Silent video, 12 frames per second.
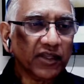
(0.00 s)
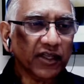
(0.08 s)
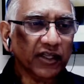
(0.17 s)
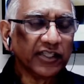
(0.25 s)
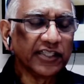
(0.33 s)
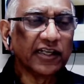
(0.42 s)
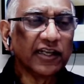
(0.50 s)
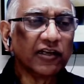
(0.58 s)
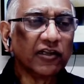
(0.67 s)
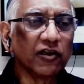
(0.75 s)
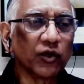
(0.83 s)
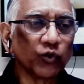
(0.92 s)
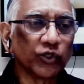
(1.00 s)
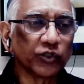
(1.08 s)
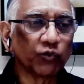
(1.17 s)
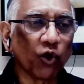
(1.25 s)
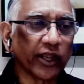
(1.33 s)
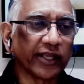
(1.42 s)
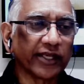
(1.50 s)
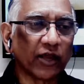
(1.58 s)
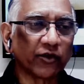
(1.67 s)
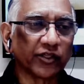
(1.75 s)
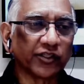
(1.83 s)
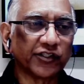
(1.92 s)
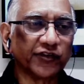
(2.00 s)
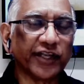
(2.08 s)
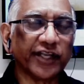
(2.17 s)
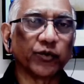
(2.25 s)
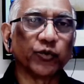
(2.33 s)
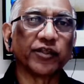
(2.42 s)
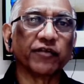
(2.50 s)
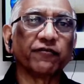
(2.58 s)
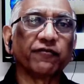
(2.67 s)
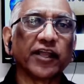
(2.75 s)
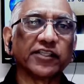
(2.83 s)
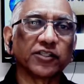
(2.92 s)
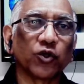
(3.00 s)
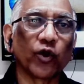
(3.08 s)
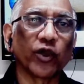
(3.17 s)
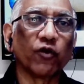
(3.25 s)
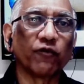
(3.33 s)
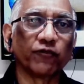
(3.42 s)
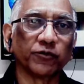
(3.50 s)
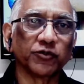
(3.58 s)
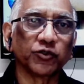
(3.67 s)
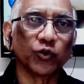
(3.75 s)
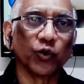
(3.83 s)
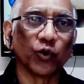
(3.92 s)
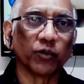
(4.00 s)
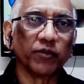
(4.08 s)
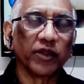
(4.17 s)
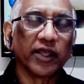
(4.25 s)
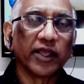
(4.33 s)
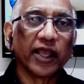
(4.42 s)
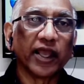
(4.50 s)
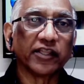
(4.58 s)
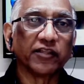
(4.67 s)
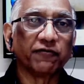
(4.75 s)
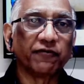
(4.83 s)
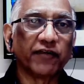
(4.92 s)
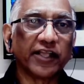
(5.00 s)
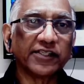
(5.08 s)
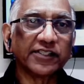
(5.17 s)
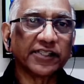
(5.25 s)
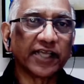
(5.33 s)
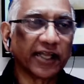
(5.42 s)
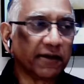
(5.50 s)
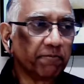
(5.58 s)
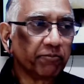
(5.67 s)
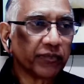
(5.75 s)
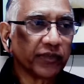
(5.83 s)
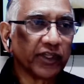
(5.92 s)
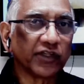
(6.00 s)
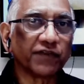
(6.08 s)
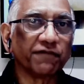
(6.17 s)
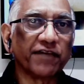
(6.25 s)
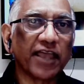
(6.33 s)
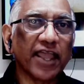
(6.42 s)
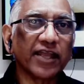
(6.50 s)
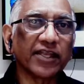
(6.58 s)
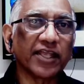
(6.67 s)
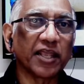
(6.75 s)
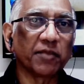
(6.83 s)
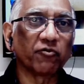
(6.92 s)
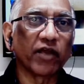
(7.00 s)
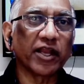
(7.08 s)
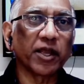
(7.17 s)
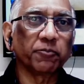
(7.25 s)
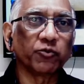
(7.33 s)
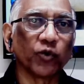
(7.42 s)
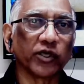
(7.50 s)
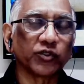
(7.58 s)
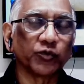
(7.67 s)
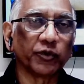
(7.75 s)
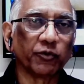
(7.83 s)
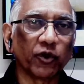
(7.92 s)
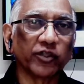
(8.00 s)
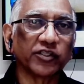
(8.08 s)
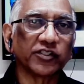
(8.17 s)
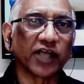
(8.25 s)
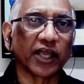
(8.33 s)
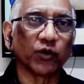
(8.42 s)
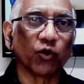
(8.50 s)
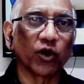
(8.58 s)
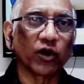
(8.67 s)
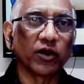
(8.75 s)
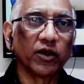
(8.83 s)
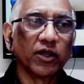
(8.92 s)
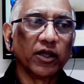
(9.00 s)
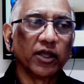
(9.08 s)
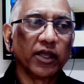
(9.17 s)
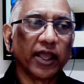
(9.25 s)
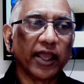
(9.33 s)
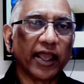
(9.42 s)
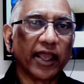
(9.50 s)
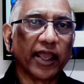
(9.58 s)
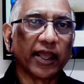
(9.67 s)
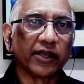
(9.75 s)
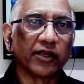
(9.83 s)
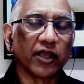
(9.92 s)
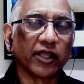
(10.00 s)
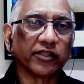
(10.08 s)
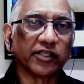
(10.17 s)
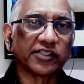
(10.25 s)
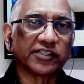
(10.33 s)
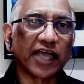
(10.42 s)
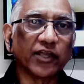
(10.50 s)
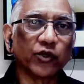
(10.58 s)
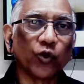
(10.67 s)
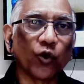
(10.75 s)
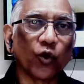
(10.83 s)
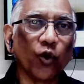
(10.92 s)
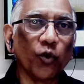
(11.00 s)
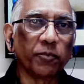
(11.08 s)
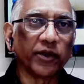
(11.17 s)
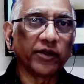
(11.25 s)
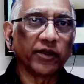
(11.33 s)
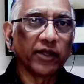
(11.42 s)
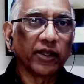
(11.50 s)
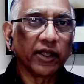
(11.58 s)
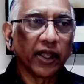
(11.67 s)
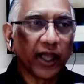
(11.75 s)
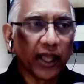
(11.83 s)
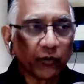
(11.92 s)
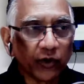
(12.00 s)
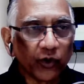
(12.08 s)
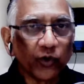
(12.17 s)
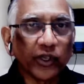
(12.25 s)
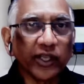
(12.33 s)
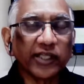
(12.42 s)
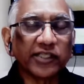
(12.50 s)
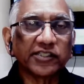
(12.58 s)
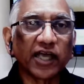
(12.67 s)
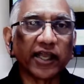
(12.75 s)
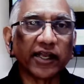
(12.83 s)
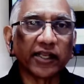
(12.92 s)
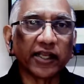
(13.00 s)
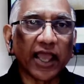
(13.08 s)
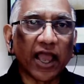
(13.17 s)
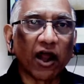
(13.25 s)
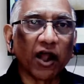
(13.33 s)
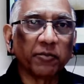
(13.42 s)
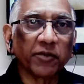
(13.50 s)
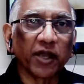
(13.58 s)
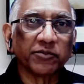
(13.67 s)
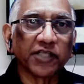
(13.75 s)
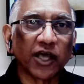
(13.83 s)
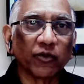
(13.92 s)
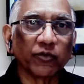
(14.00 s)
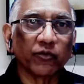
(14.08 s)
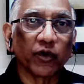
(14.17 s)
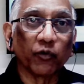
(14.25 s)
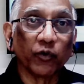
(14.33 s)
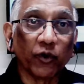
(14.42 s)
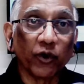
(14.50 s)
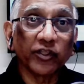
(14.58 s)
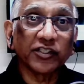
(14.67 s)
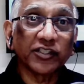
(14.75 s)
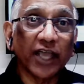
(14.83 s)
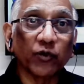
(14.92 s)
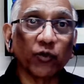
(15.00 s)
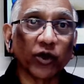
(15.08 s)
this little girl was walking down the street with her friends going home from school. And the friend said, this van came right up to us. We were on the sidewalk, and the side door opened, and we're looking inside, and an arm comes out. We're on the sidewalk.